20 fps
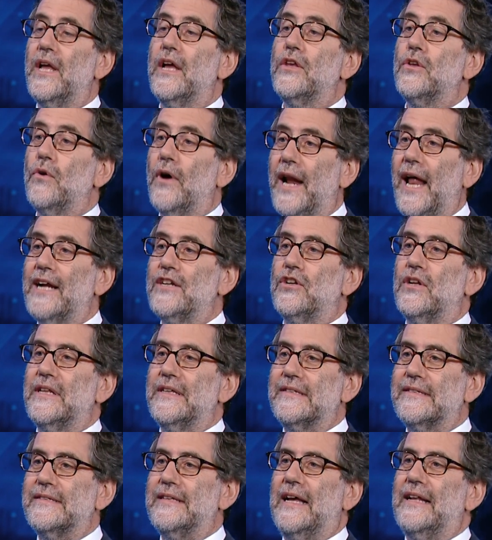you are actually
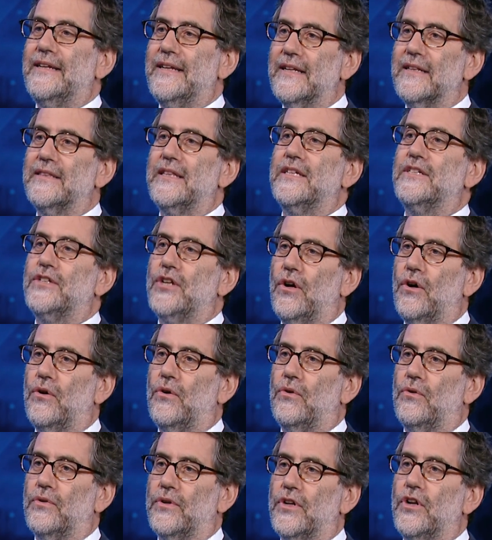setting the
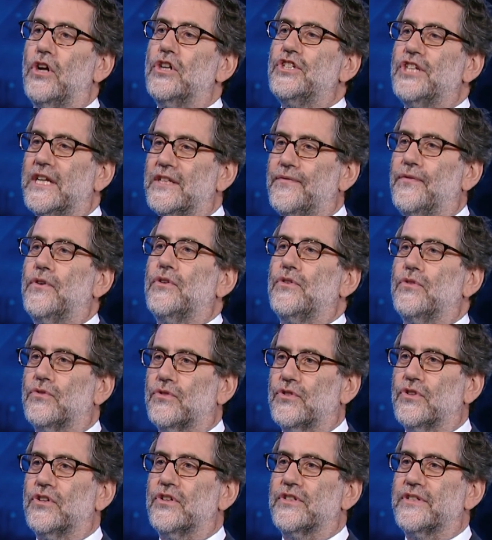tone, not just for New
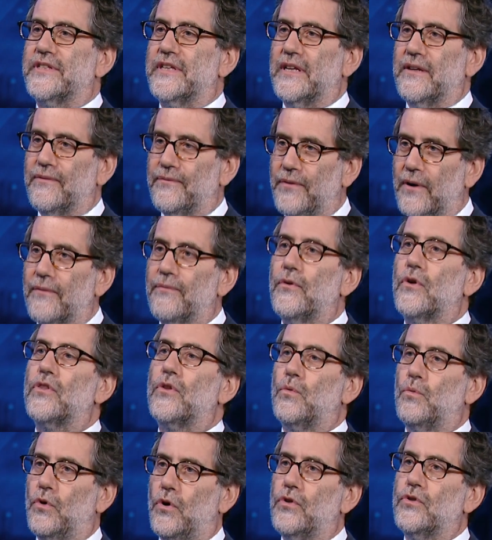Jersey, but right. for
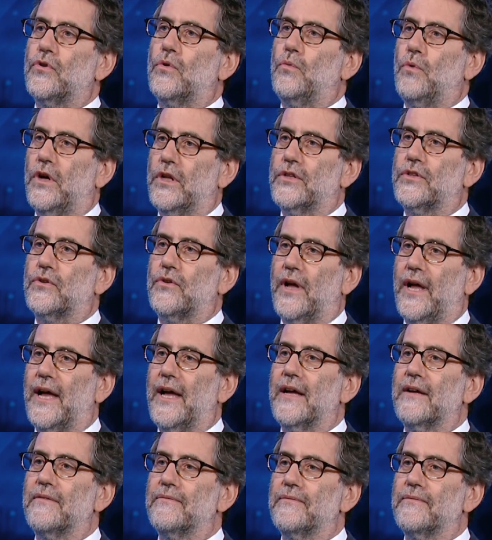the world you want to have.